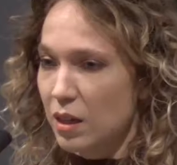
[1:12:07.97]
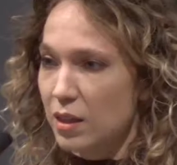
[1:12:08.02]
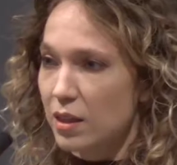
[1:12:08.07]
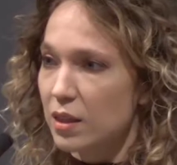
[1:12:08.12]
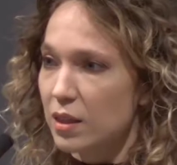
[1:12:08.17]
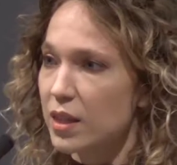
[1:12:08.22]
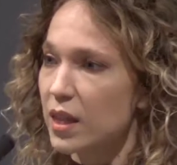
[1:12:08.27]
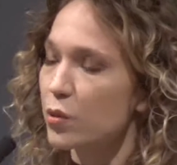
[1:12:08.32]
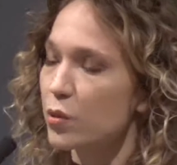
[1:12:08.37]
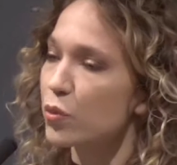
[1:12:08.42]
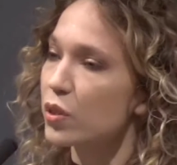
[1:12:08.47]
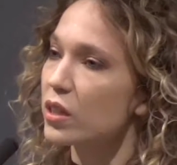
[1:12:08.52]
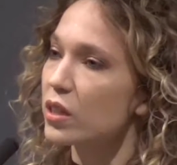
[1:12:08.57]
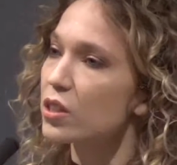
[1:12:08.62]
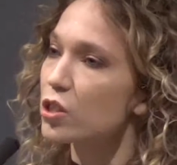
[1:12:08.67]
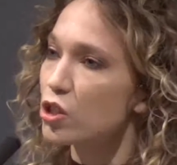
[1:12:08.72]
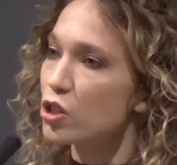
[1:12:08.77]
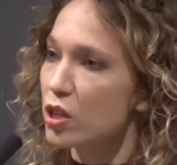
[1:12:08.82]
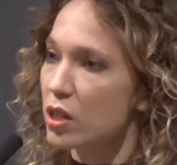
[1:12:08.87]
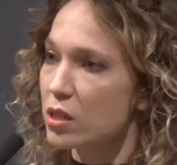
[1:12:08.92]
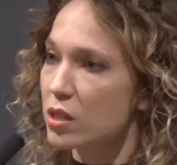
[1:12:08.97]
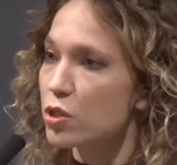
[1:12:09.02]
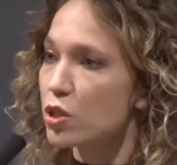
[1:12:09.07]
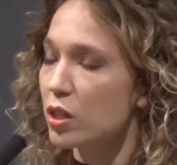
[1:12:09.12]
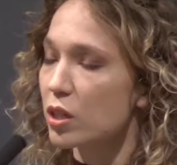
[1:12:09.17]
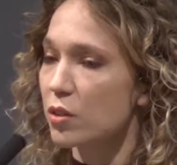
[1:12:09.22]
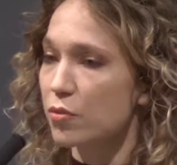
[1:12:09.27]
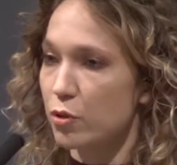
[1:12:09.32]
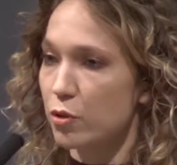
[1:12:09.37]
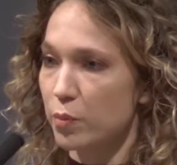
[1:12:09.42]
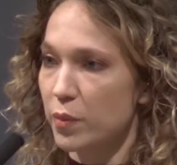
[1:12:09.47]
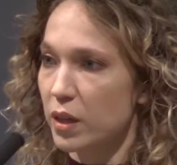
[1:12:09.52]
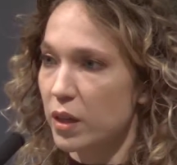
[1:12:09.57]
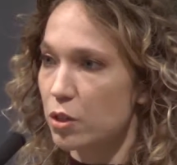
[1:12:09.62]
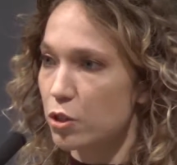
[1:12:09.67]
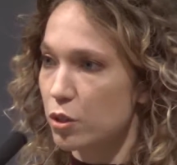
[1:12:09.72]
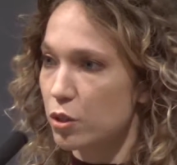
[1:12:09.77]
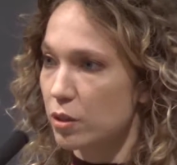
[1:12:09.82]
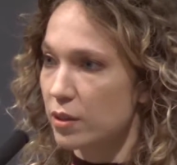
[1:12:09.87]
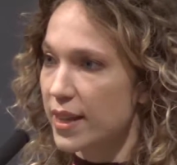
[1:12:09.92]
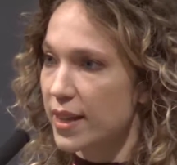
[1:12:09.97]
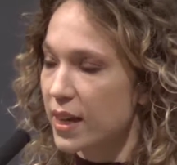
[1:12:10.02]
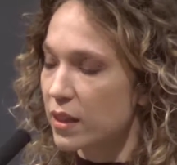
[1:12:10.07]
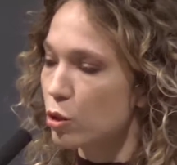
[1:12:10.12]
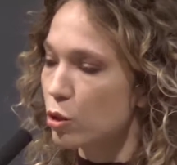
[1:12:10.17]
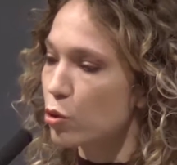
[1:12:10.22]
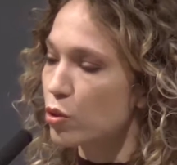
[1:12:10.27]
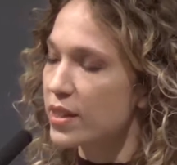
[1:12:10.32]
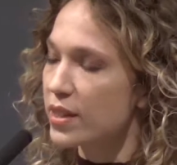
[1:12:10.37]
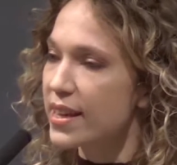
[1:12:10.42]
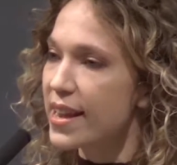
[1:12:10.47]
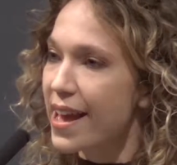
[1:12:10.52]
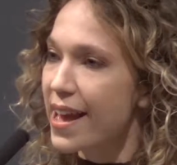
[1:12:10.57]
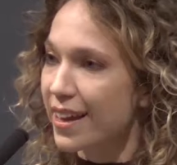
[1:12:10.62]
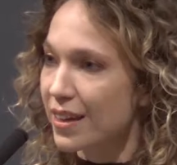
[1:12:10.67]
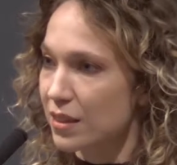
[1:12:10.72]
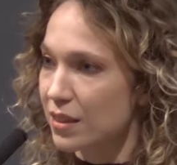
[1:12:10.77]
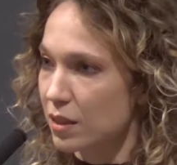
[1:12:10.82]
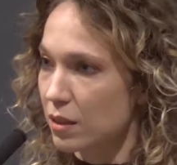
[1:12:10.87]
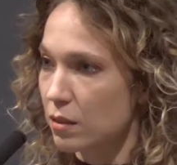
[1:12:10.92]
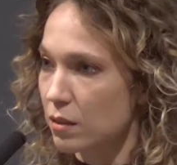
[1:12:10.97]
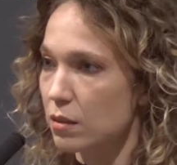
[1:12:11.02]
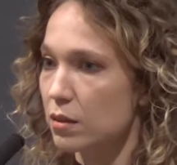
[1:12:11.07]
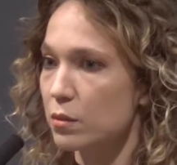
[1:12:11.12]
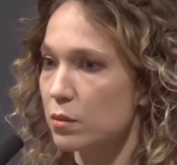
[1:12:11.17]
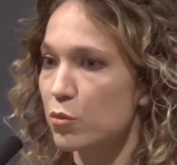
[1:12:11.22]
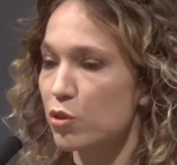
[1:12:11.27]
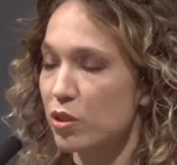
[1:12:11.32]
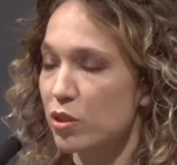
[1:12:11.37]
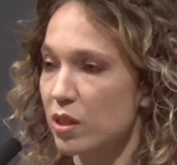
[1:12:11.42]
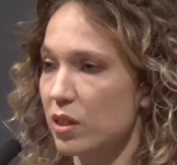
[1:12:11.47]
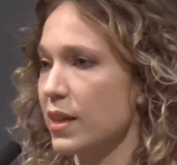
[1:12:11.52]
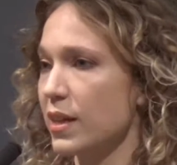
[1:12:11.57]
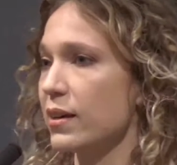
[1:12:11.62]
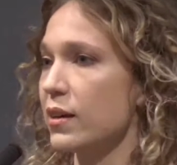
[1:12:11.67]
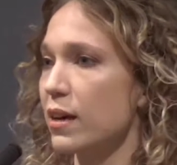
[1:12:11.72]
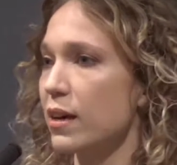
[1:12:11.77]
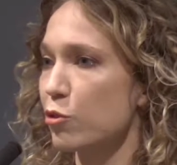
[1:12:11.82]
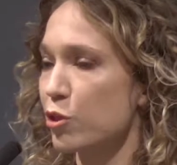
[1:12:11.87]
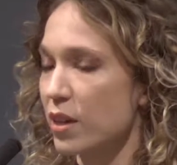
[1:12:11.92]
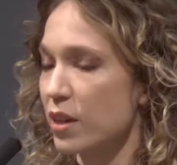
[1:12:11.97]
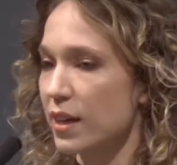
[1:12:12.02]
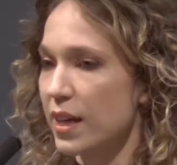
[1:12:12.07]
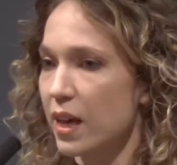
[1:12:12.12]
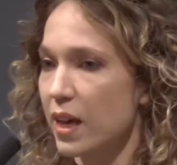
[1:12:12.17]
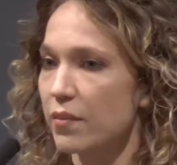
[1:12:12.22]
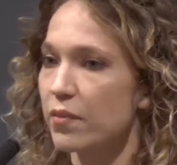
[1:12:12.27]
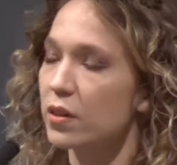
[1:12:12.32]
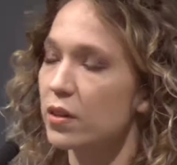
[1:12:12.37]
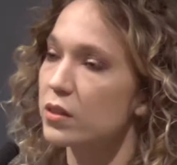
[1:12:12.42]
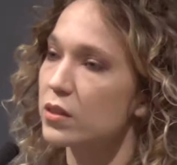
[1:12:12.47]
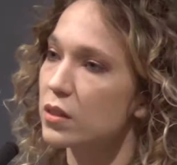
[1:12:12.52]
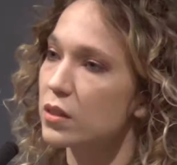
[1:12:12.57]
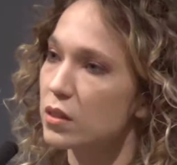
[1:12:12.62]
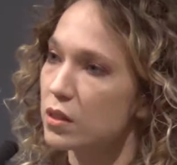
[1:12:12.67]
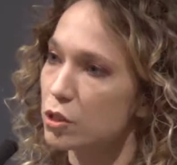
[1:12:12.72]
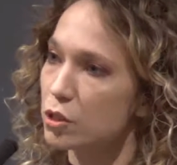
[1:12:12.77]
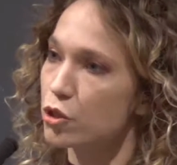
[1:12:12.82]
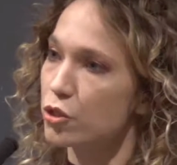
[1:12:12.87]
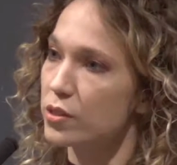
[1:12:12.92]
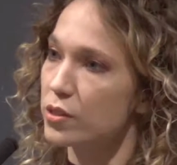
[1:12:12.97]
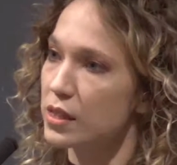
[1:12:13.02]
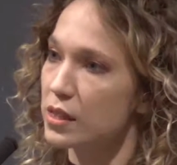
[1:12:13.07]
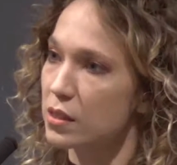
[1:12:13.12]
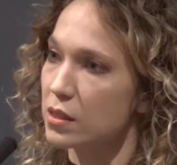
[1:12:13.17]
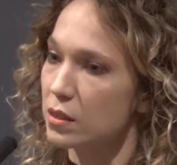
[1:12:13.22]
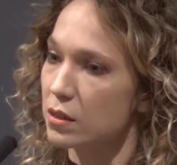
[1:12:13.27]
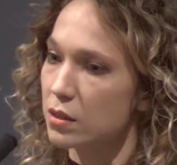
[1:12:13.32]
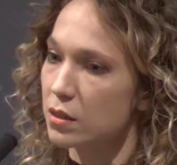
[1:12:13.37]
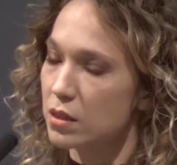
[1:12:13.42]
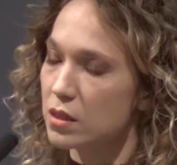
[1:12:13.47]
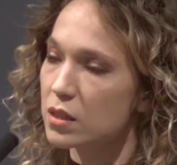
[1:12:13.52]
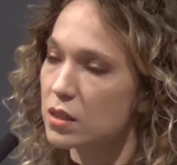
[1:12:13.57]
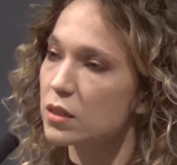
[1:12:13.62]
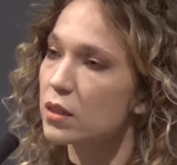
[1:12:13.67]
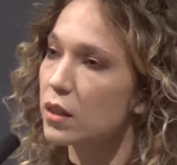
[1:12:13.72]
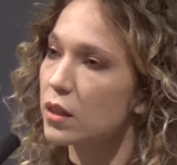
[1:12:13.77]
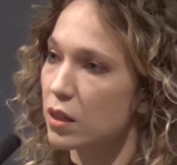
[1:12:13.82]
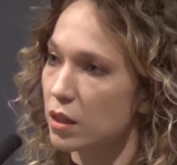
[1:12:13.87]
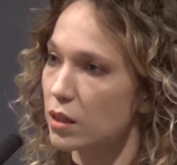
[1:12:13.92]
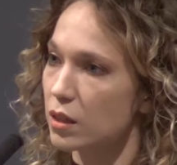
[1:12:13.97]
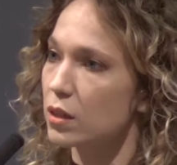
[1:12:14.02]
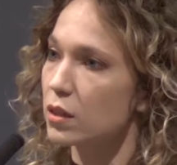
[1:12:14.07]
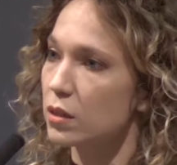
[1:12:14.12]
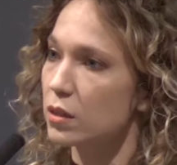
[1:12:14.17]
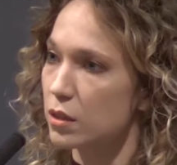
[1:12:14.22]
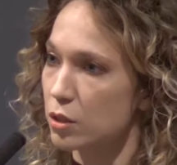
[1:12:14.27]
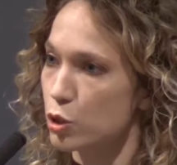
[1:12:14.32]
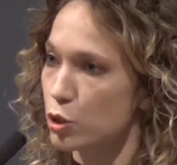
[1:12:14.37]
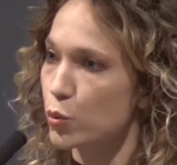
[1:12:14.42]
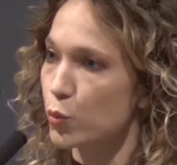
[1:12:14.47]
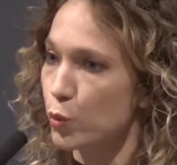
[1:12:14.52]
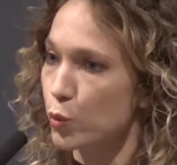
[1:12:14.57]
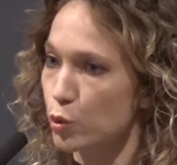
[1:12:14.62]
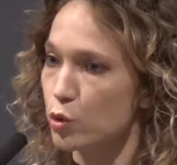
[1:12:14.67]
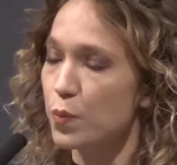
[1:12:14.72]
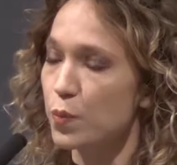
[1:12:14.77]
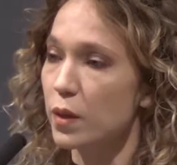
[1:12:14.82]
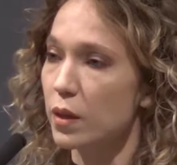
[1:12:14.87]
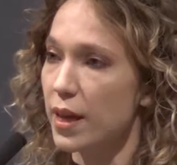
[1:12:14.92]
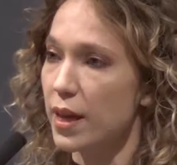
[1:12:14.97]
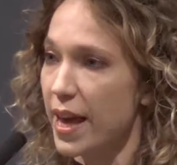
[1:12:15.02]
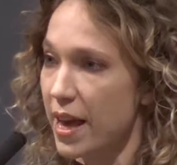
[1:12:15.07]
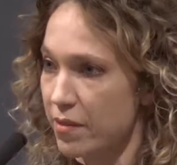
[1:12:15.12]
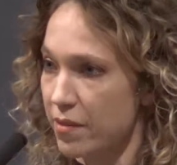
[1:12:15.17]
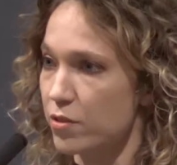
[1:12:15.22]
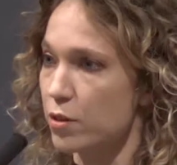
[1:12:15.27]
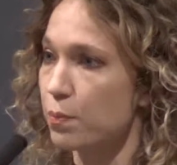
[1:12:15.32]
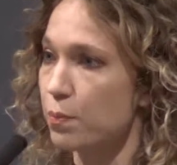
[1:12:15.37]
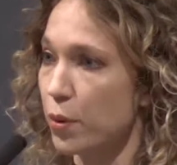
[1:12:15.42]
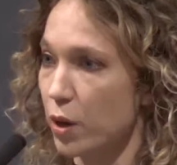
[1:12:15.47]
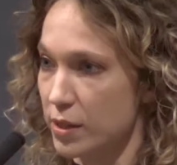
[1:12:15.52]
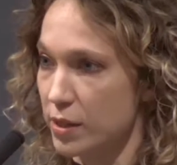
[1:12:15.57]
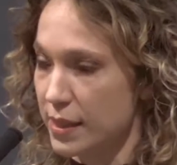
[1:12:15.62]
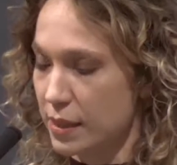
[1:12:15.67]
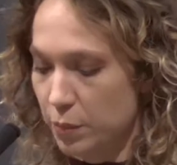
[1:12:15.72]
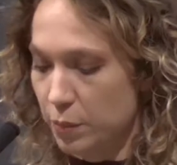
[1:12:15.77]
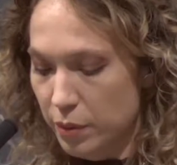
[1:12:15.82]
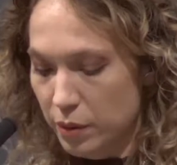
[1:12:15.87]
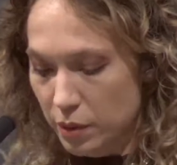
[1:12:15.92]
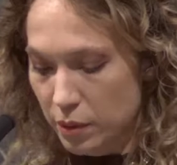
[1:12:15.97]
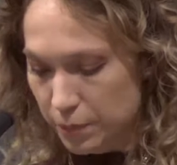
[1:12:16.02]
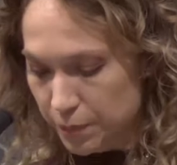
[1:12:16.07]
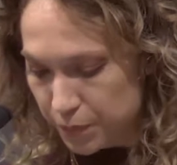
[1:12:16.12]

They were exchanging information that connected them on a level that teachers didn't think it would be ever possible.